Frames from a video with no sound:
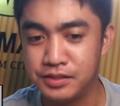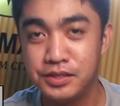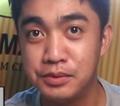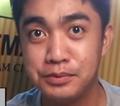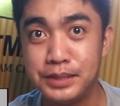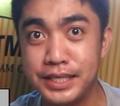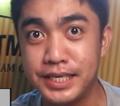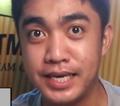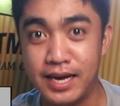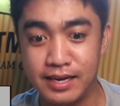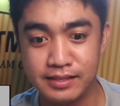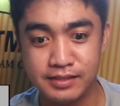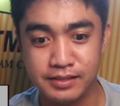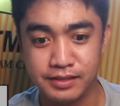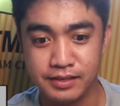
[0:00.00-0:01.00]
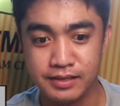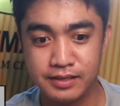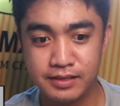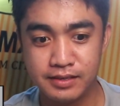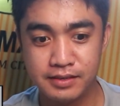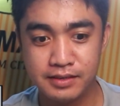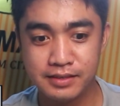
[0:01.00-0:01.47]
The winning answer.
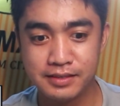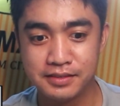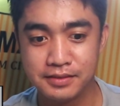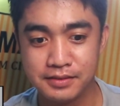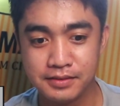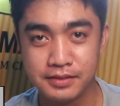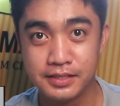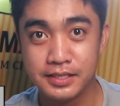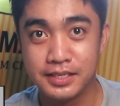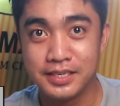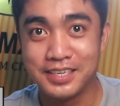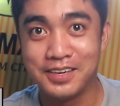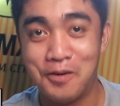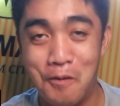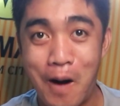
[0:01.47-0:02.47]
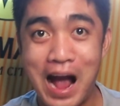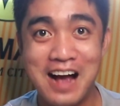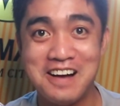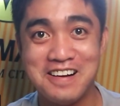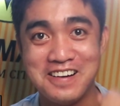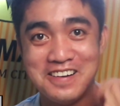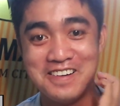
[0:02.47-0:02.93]
Wow.
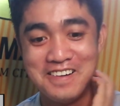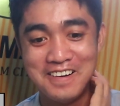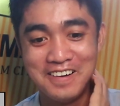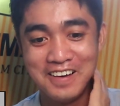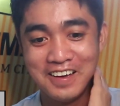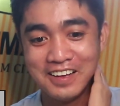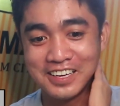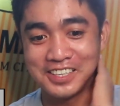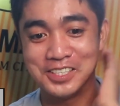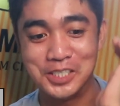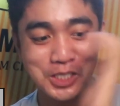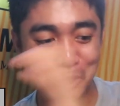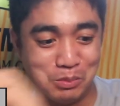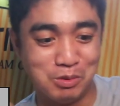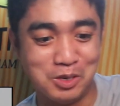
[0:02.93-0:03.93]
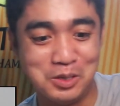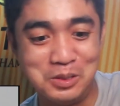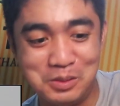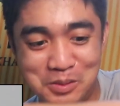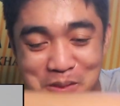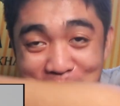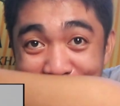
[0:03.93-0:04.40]
This is the
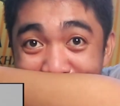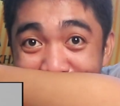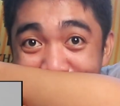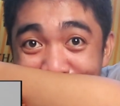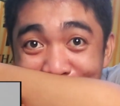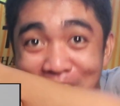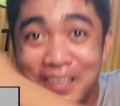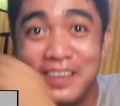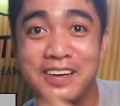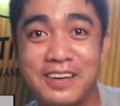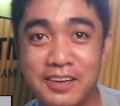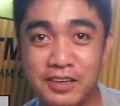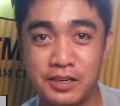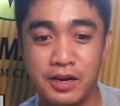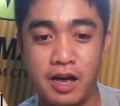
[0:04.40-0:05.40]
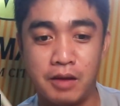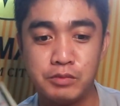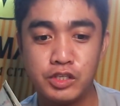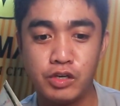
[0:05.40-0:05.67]
one. I'm